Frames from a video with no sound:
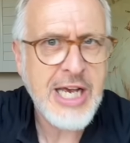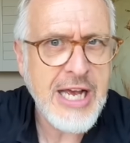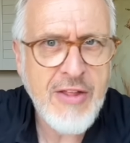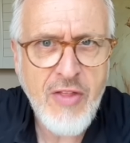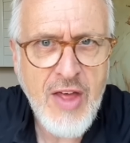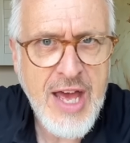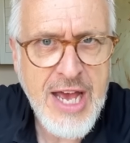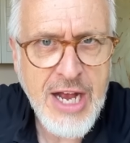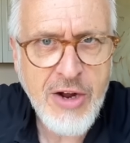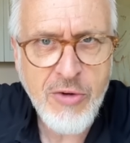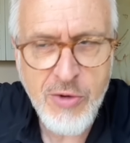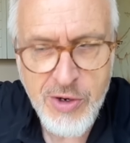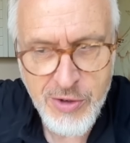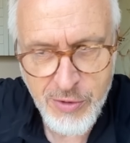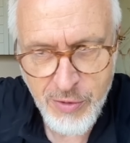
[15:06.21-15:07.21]
in their
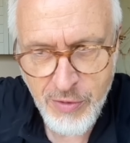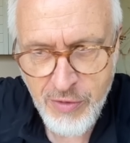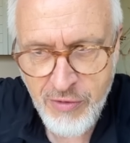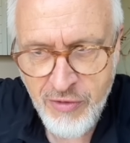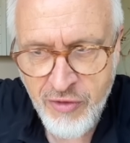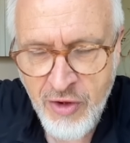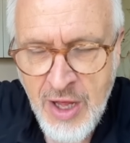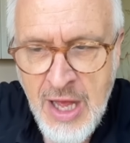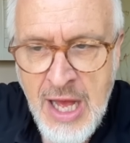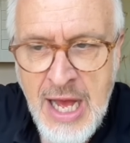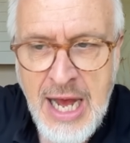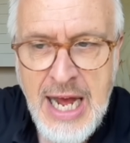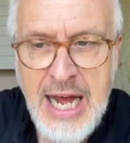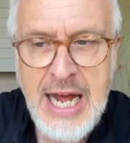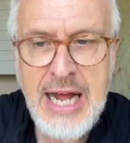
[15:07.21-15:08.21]
groove.
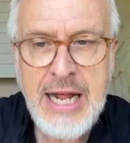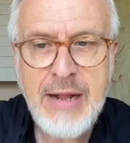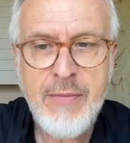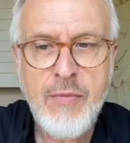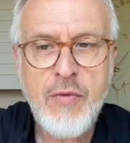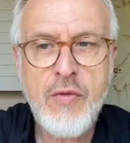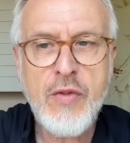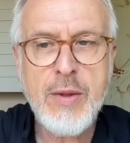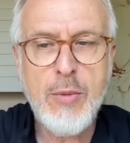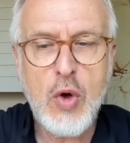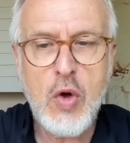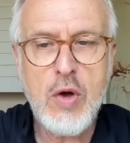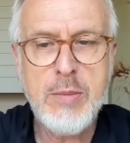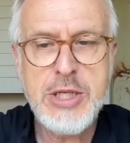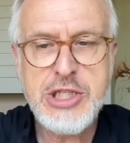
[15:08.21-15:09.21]
And the
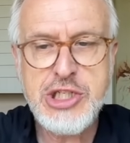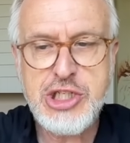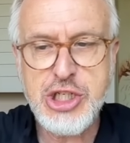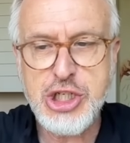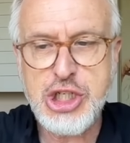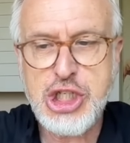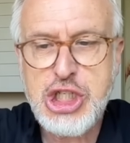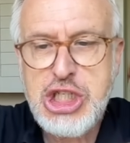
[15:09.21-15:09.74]
Mormons just